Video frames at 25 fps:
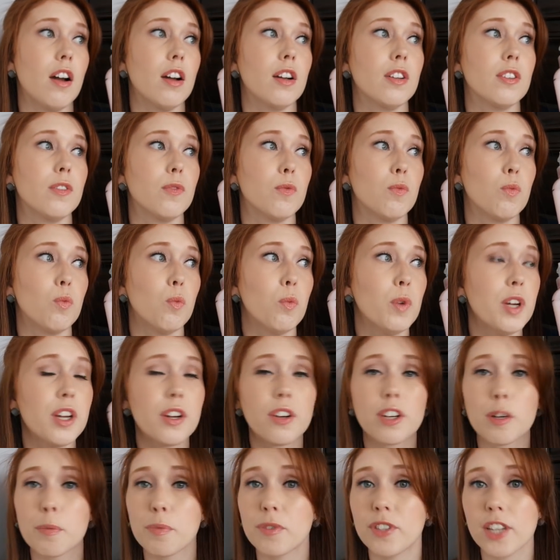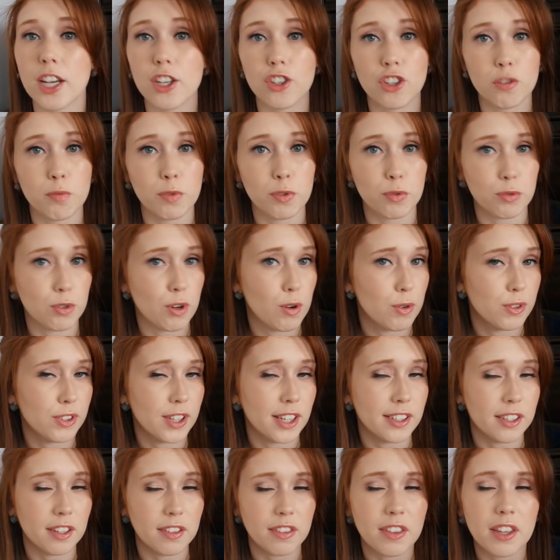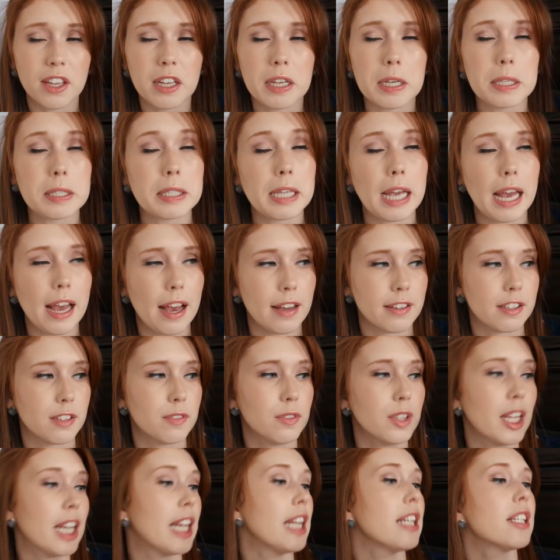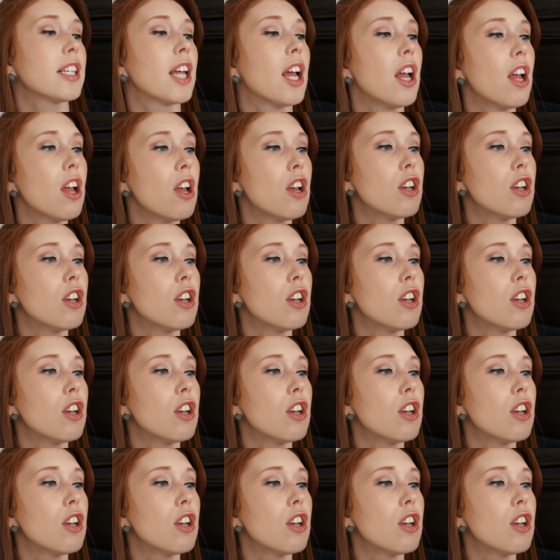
a weird obsession with rose-scented things as of late.